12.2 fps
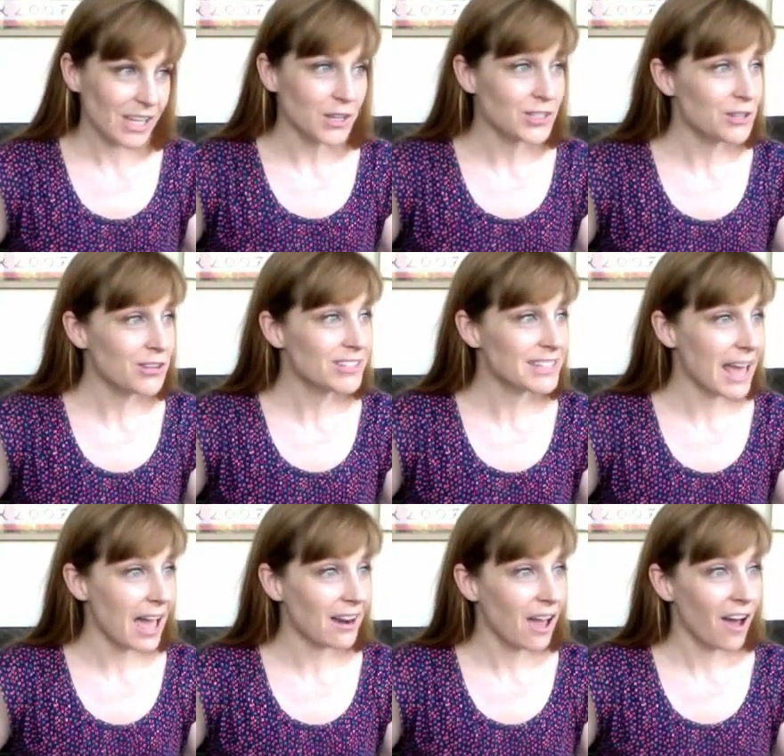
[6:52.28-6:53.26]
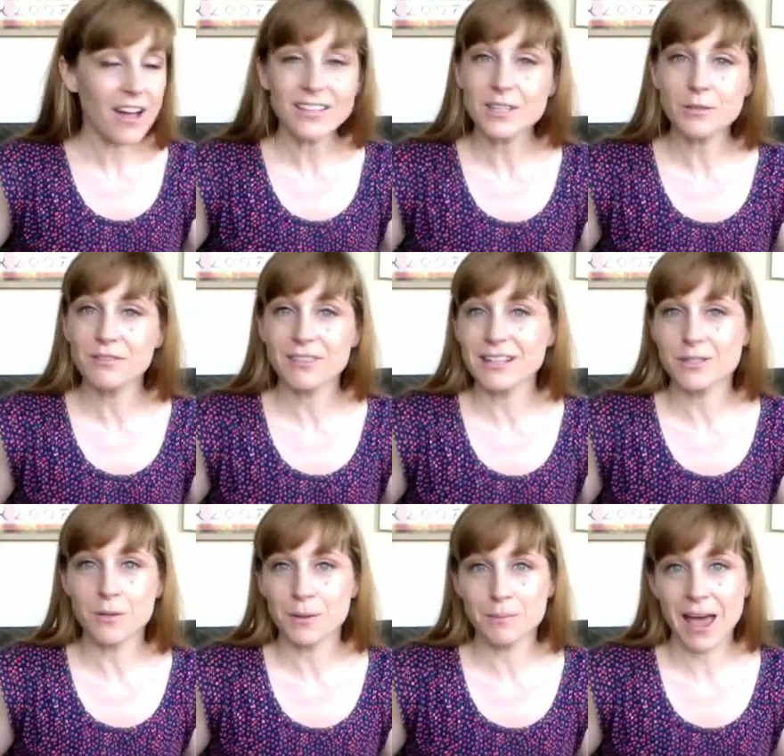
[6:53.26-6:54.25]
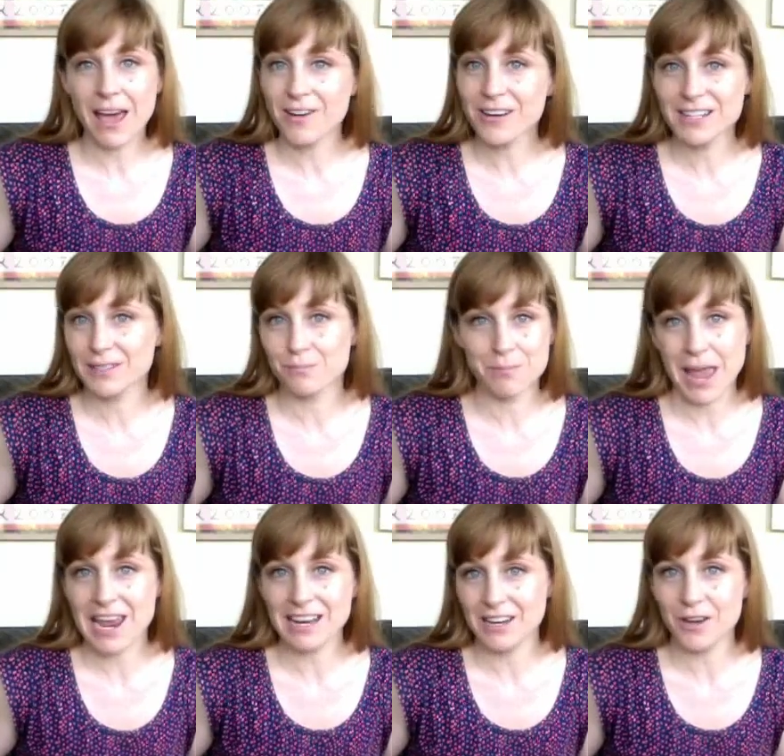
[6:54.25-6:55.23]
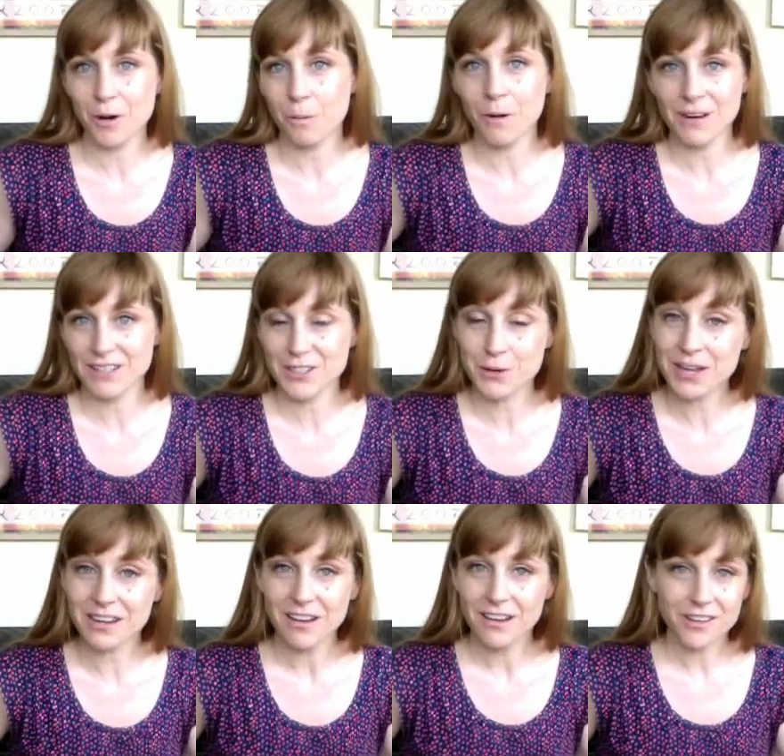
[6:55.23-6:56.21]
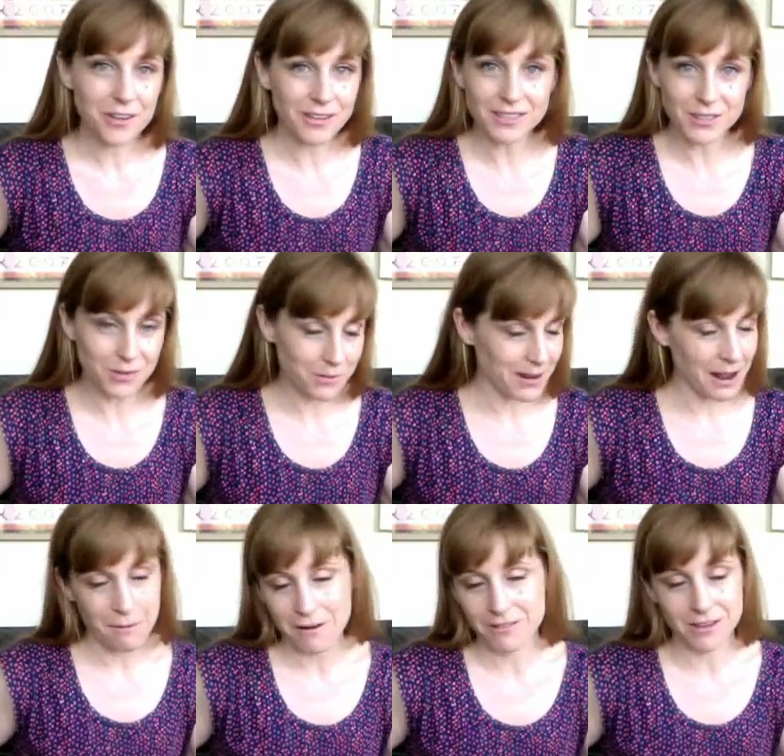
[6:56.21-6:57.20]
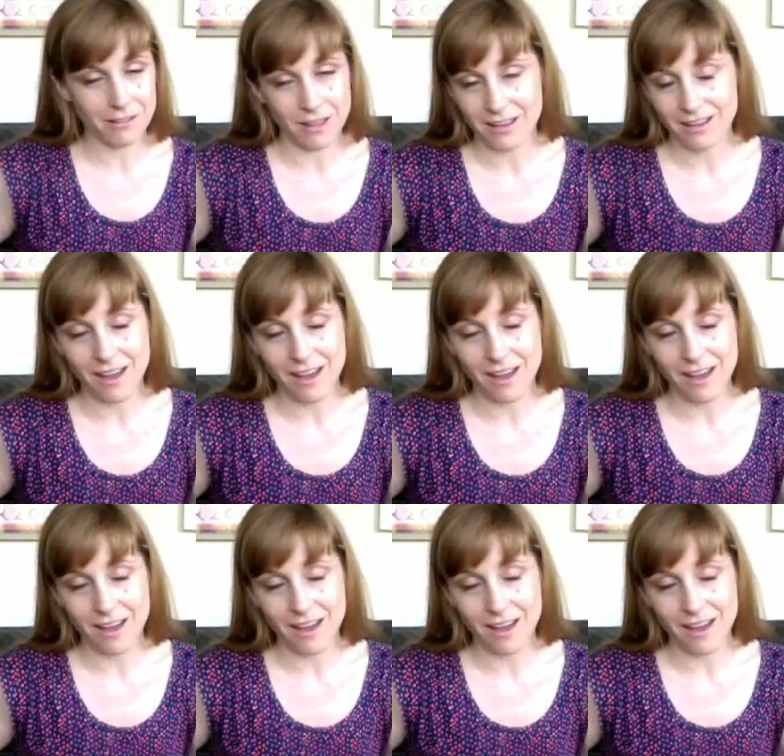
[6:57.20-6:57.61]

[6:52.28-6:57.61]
So there's that. Also, if that strumming pattern is pain and you don't want to do it, you can strum it however you like.